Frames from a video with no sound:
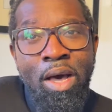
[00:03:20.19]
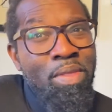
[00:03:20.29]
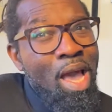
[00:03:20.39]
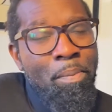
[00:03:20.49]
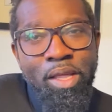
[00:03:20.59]

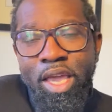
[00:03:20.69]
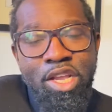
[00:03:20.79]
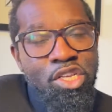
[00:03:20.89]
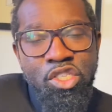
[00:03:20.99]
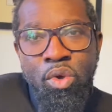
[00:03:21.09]
the
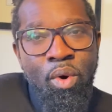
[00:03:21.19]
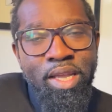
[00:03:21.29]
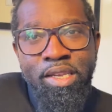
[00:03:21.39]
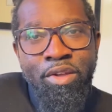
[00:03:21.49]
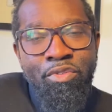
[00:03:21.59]
application is
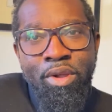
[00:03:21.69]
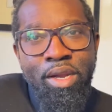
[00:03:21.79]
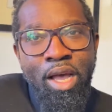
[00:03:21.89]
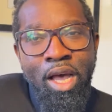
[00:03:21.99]
quite different.